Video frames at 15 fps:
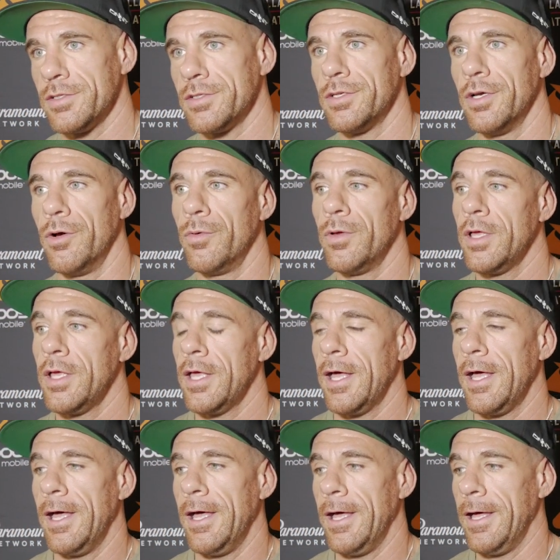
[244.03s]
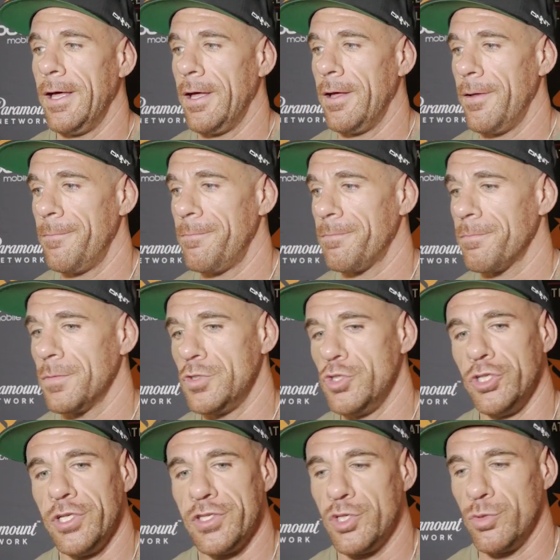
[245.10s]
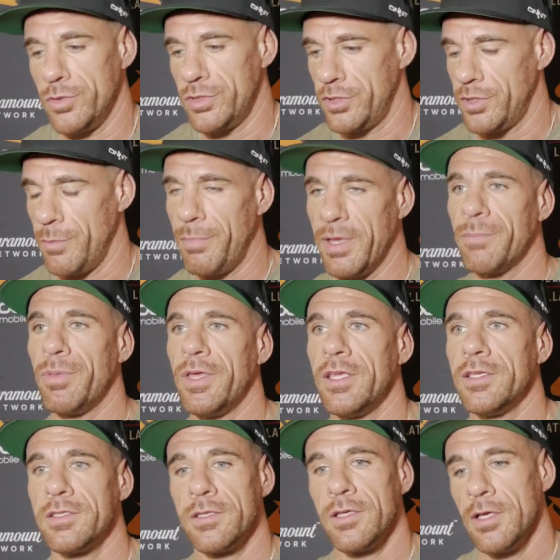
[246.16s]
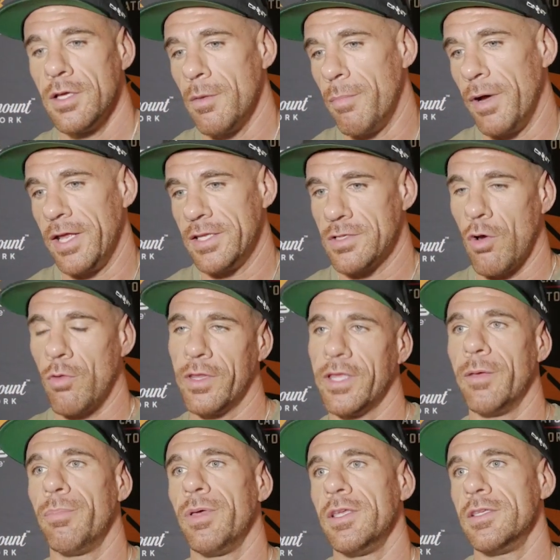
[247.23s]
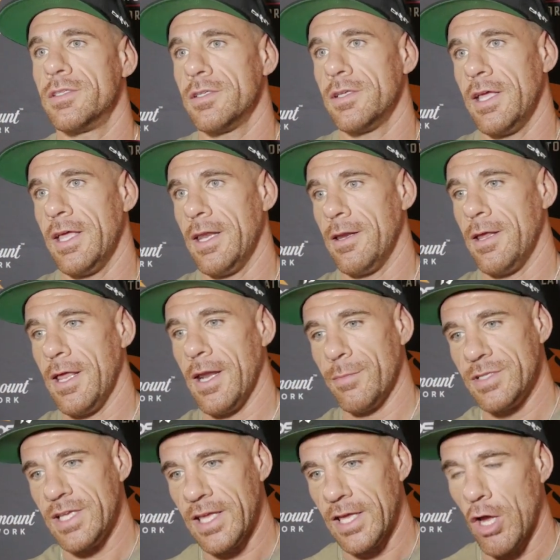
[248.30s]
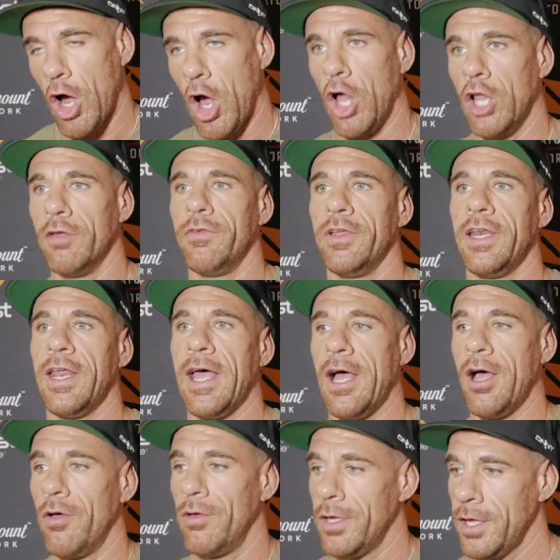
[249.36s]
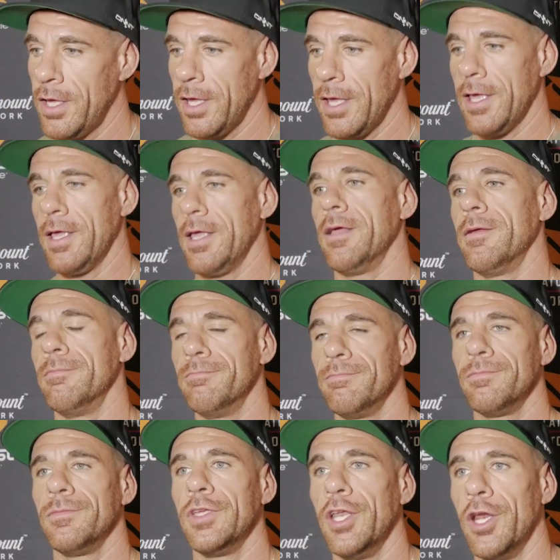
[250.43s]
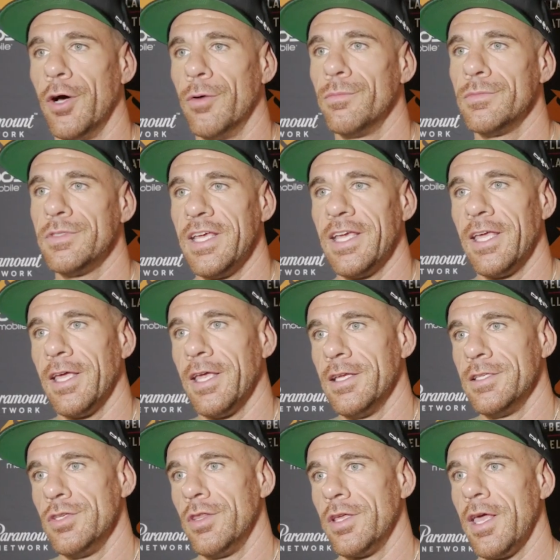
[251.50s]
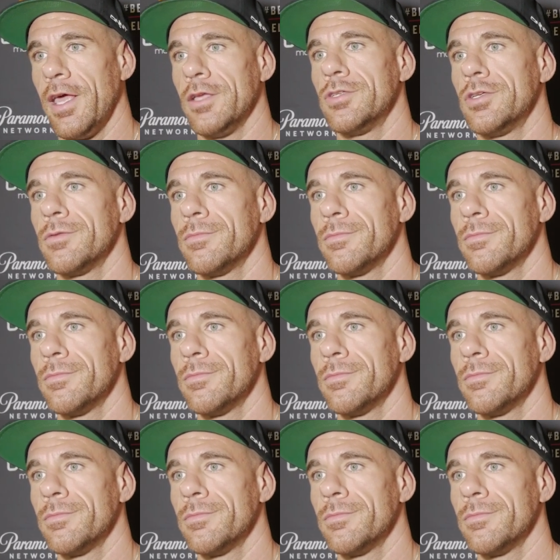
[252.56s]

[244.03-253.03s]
So jiu-jitsu is just a big piece, but it's only a piece, and I'm taking all of it now and, you know, taking it into the cage.